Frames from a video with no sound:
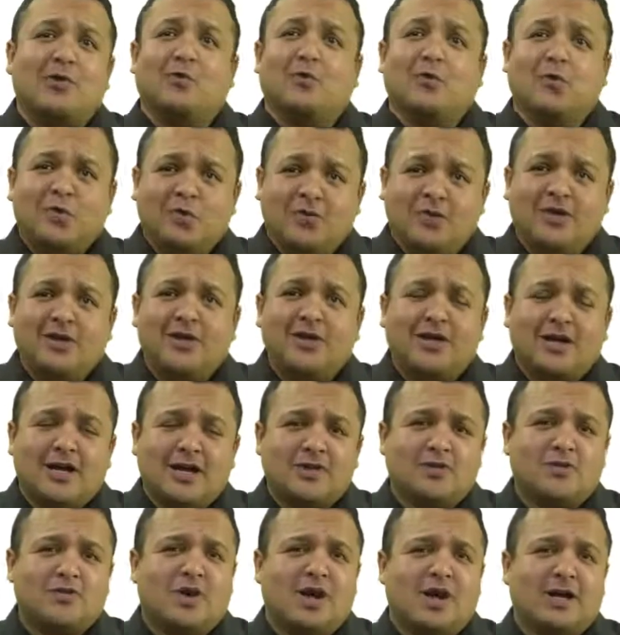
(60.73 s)
roofing
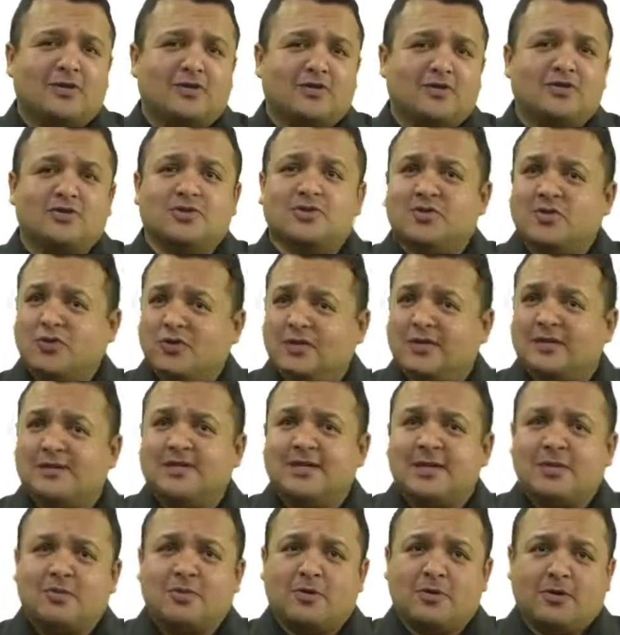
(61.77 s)
contractors do the
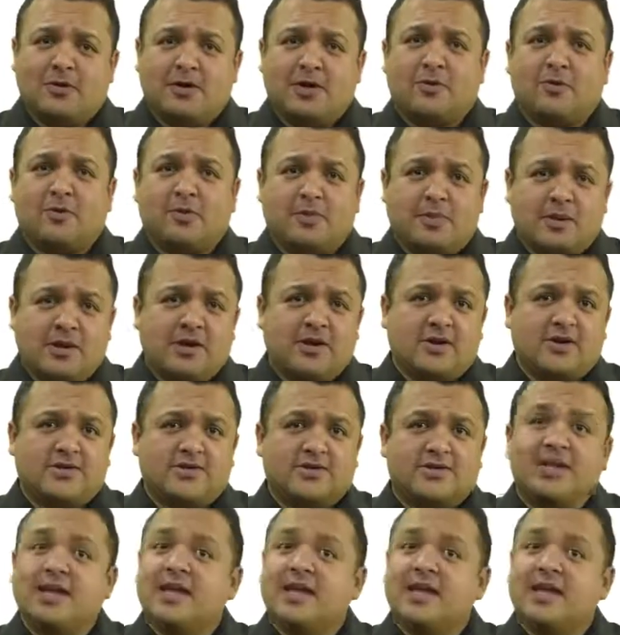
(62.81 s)
temporary repairs